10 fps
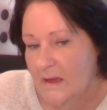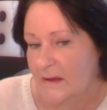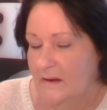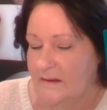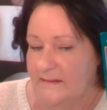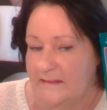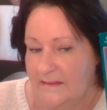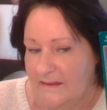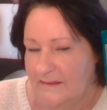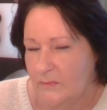And like I
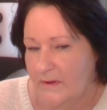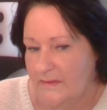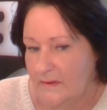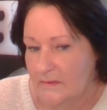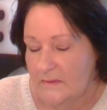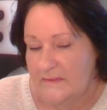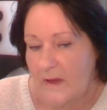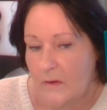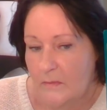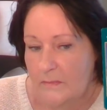said, that's why I think this
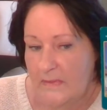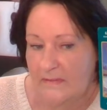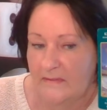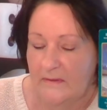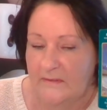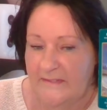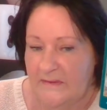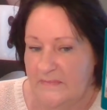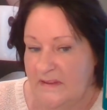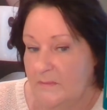whole month of
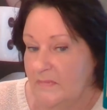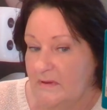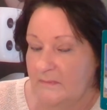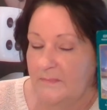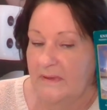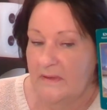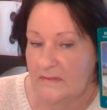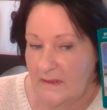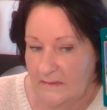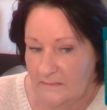September,
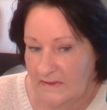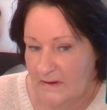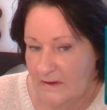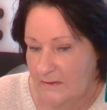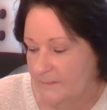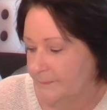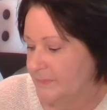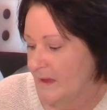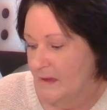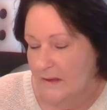being that, you know,
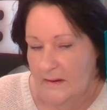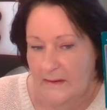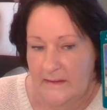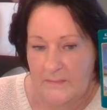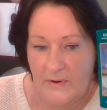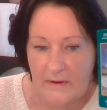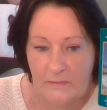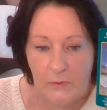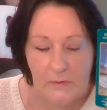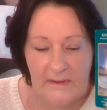
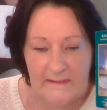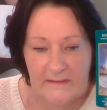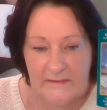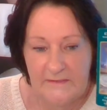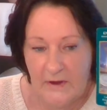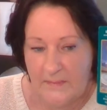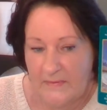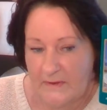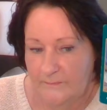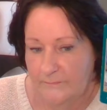Libra, all that sort of type
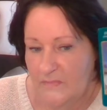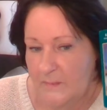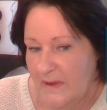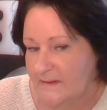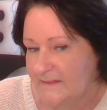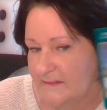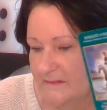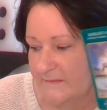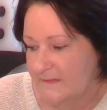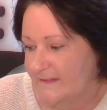thing, the balancing
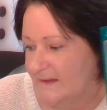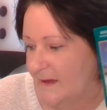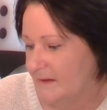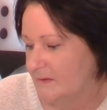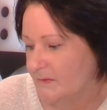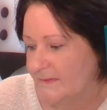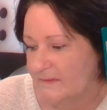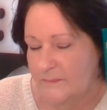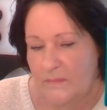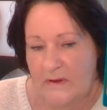of the
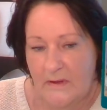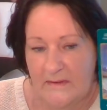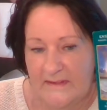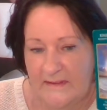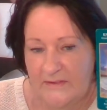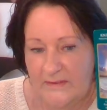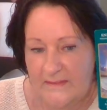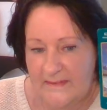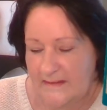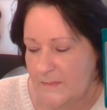scales, you know,
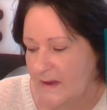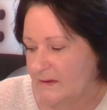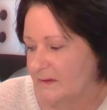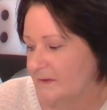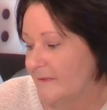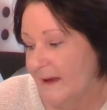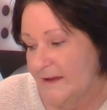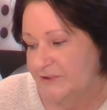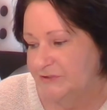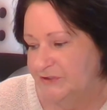decisions to make on a
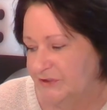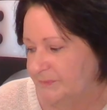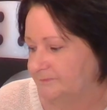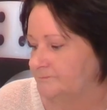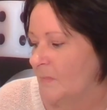relationship.